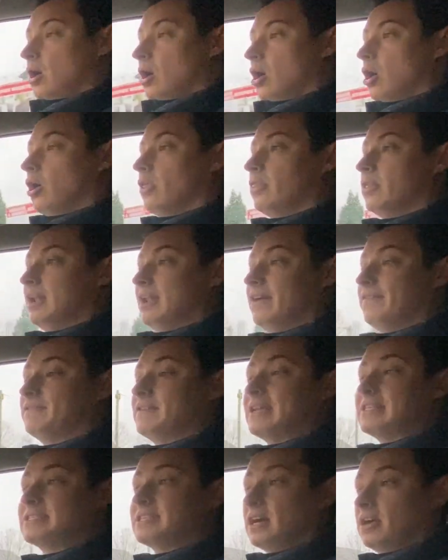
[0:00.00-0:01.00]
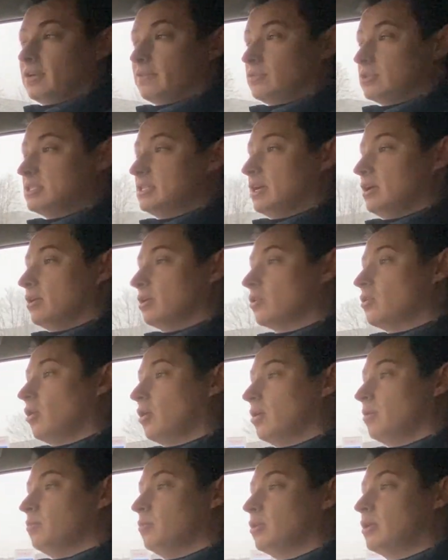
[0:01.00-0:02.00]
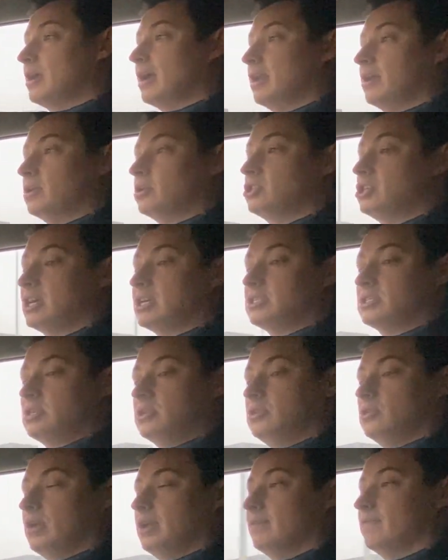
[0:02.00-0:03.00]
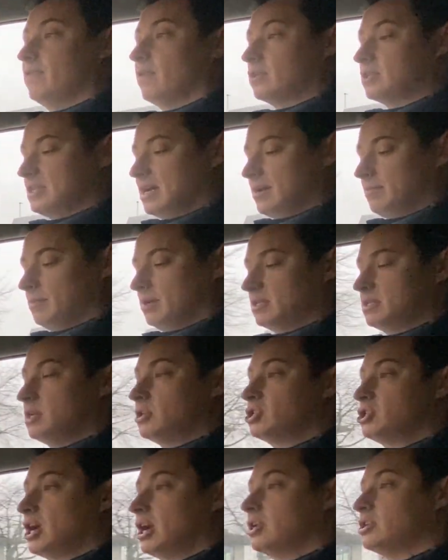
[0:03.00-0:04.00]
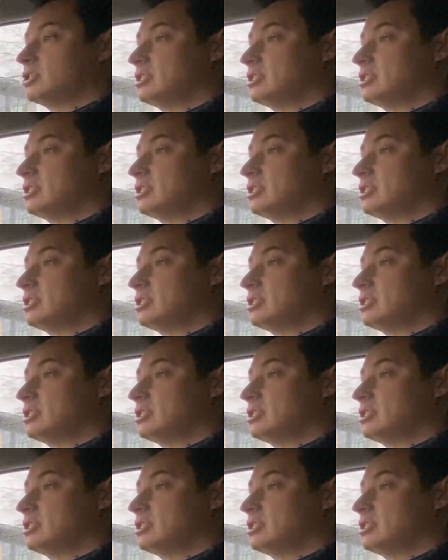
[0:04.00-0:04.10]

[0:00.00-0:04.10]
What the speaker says: On the left hand side of your steering column, you can adjust your infotainment, change